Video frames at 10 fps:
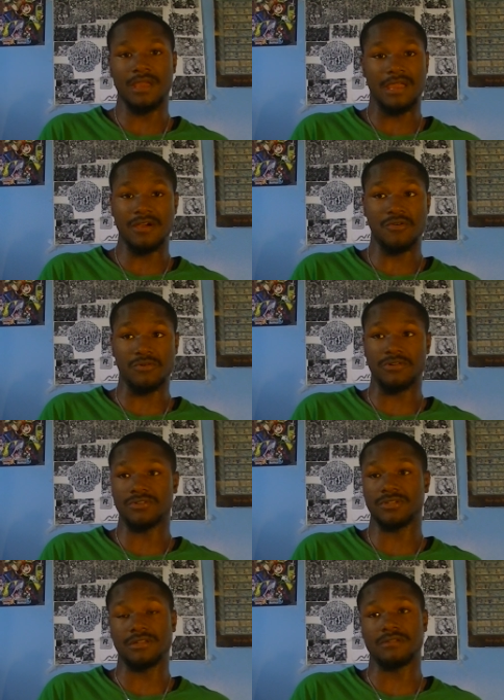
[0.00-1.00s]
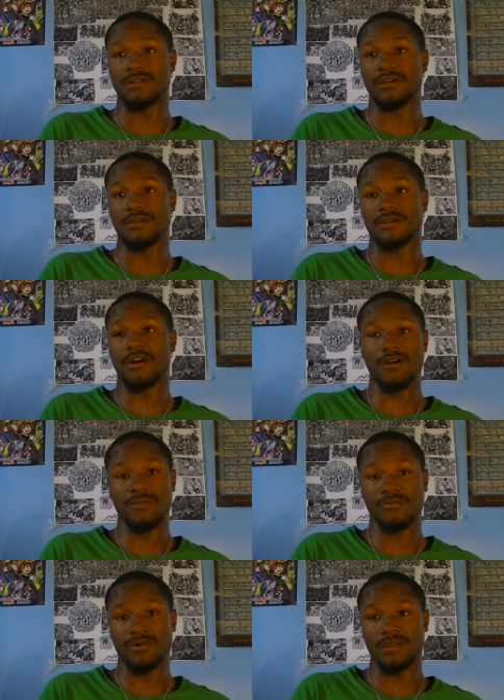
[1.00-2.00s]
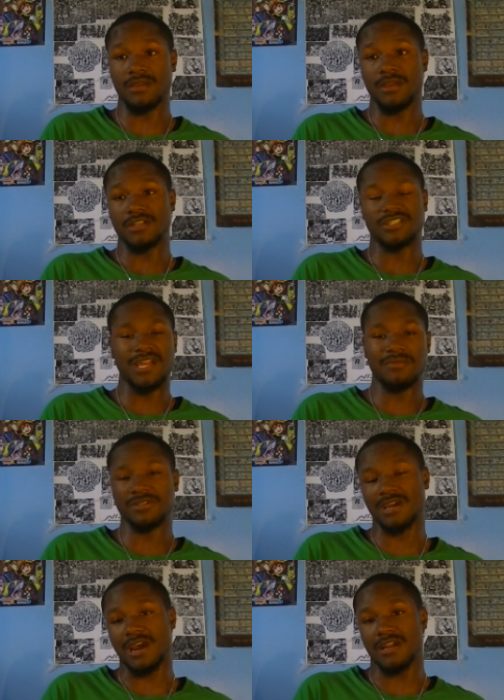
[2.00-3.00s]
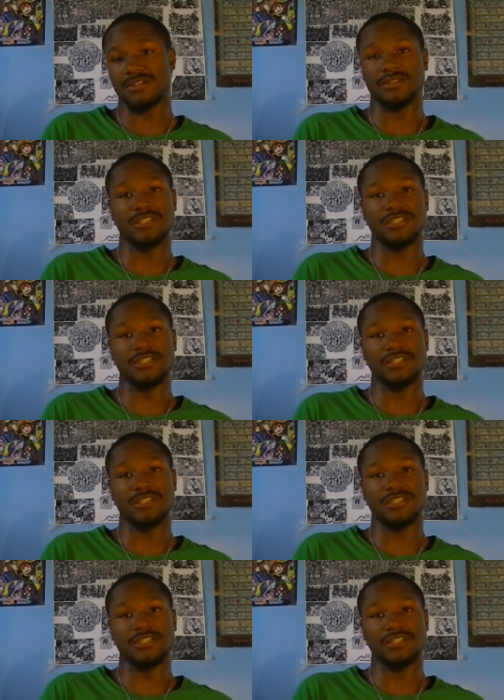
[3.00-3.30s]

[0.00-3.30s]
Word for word: headquarters, and uh, hardpoint, sabotage.